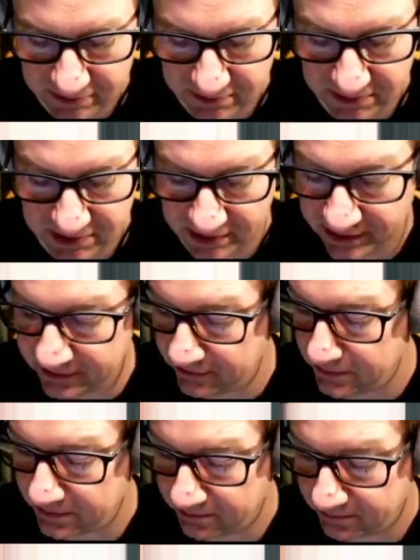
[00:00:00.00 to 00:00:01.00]

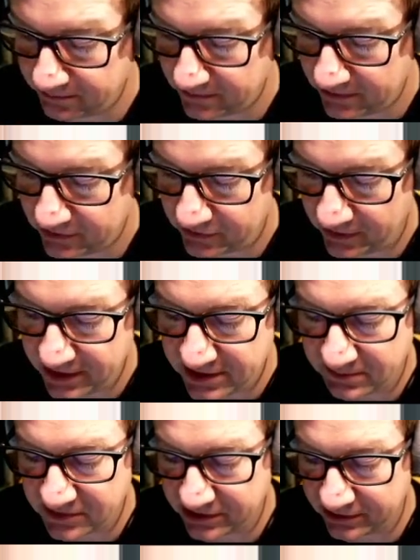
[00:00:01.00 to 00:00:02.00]
Xiaomi Crane
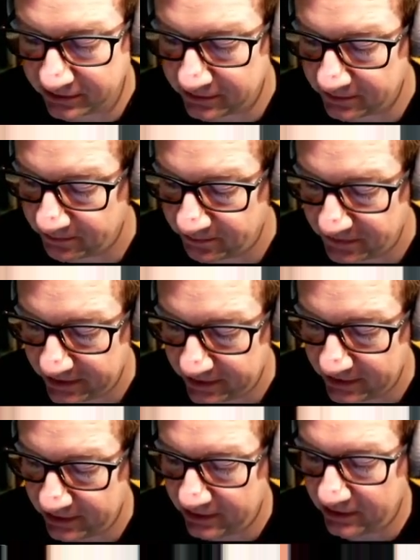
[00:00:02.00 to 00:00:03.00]
M2,
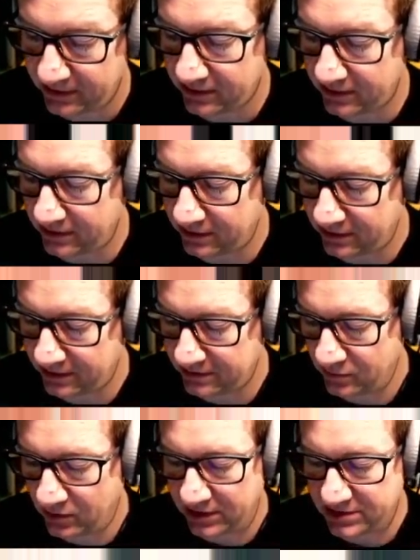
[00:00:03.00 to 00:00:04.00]

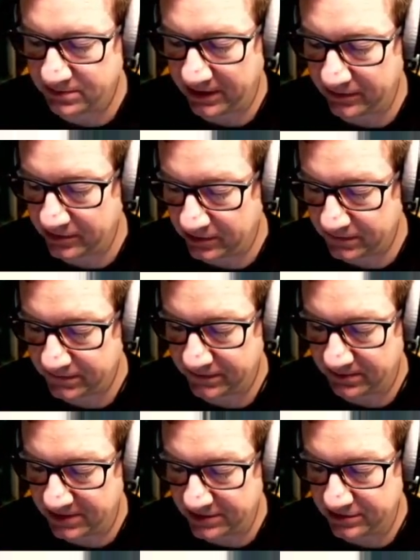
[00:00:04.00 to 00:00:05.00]
and while it's powered off, I
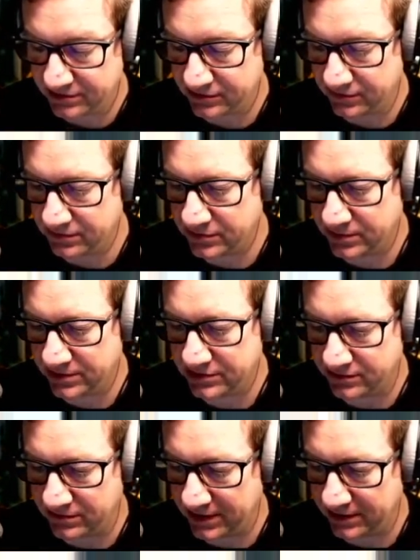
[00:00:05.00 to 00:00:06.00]
mean, it just sort of
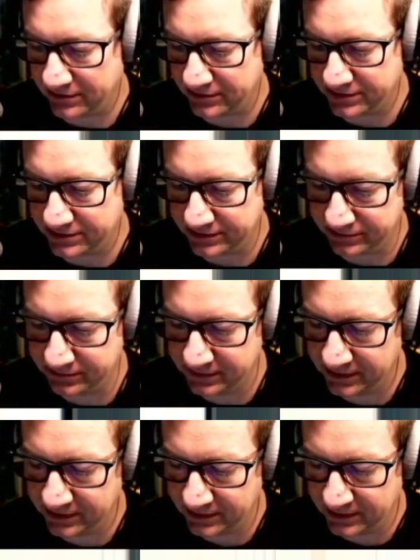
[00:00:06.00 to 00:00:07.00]
twists around
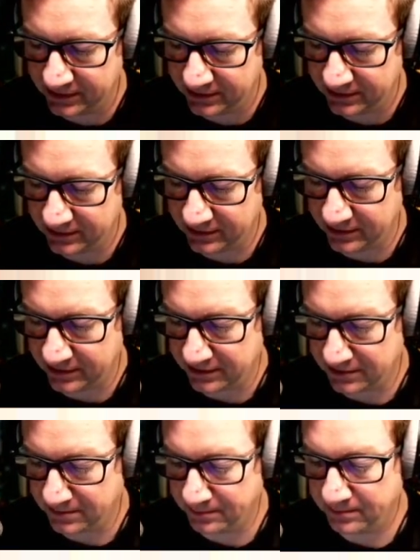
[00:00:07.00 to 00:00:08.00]

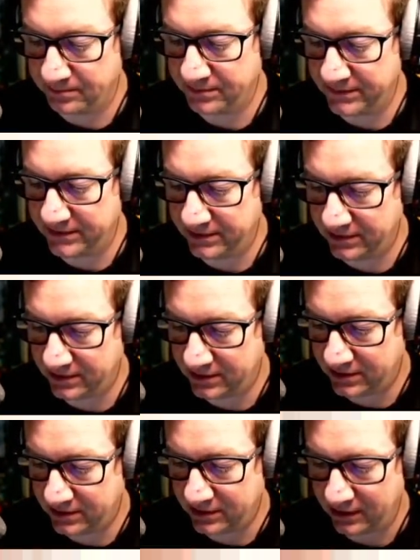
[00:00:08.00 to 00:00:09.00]
and
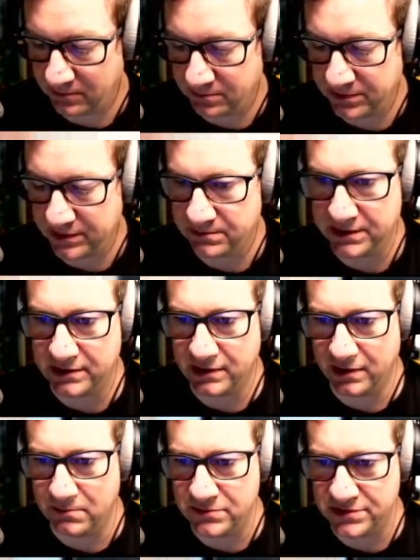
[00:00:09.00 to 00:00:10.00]
can be a bit
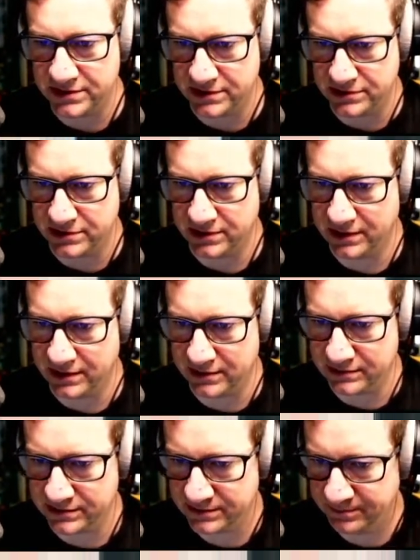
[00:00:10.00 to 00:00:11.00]
clumsy in your
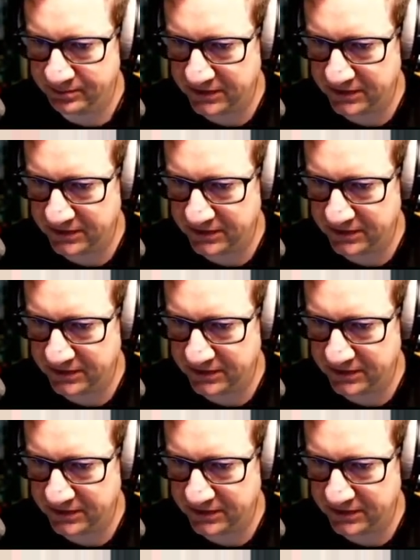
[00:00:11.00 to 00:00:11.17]
hands.